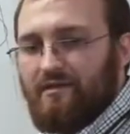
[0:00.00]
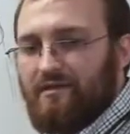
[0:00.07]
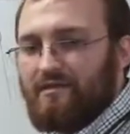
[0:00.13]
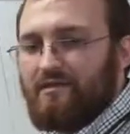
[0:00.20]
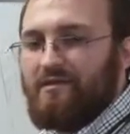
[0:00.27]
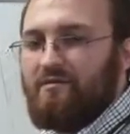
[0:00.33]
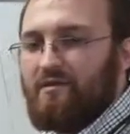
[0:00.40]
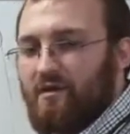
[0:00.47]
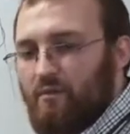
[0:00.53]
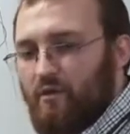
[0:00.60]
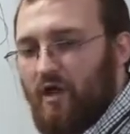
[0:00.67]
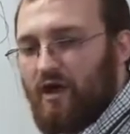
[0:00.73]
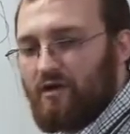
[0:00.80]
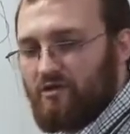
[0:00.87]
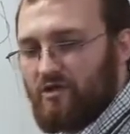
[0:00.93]
They live on a
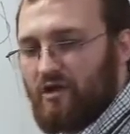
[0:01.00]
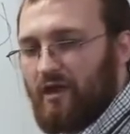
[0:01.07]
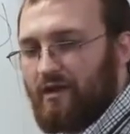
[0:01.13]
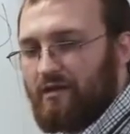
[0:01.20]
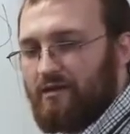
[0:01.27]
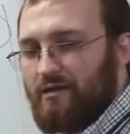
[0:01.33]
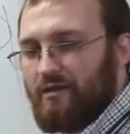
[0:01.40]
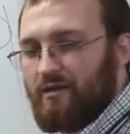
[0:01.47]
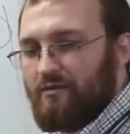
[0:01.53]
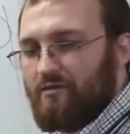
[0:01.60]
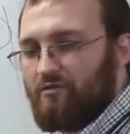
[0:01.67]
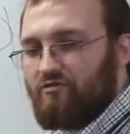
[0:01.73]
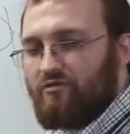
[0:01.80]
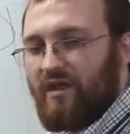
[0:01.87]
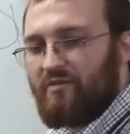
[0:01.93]
blockchain.
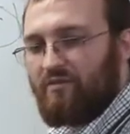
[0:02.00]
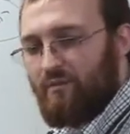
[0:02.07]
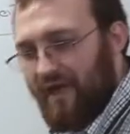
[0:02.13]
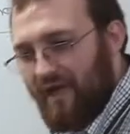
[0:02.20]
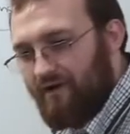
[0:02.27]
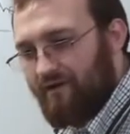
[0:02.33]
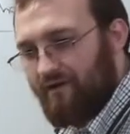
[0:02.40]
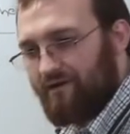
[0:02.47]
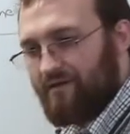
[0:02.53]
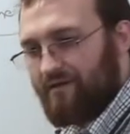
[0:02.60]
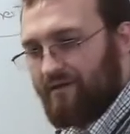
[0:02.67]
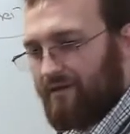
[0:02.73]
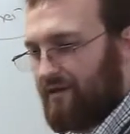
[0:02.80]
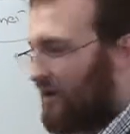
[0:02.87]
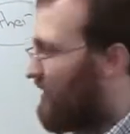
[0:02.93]
They're transparent.
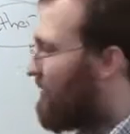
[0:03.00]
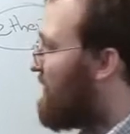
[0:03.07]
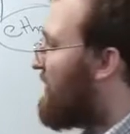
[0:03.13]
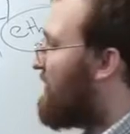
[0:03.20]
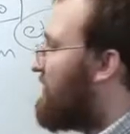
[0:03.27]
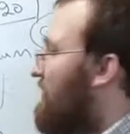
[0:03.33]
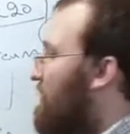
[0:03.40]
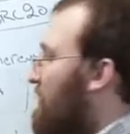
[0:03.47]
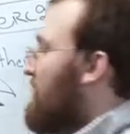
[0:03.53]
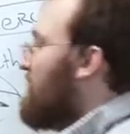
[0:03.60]
And the minute that